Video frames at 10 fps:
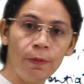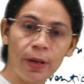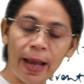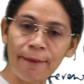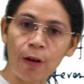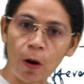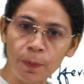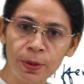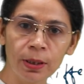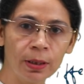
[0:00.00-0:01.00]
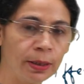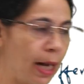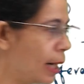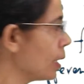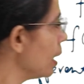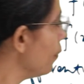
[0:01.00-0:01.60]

We have observed that